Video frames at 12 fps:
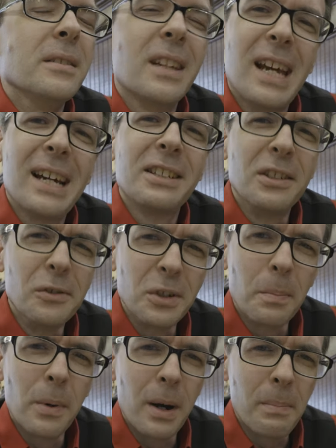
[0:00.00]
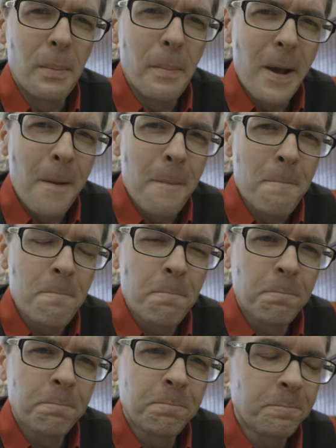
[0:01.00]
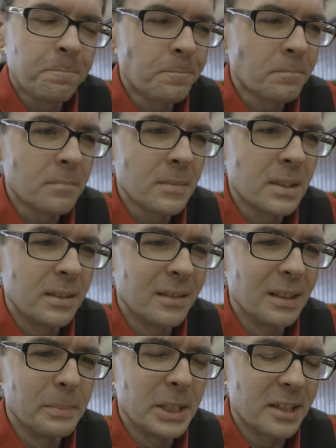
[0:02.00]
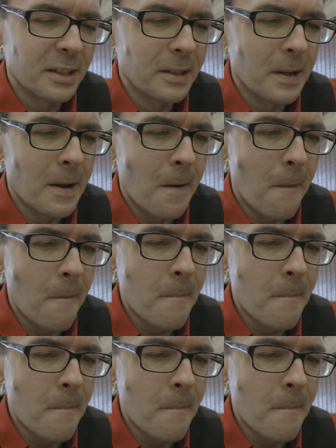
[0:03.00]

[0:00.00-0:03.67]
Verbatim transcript: Cassio's a proper man. Well, let me see now.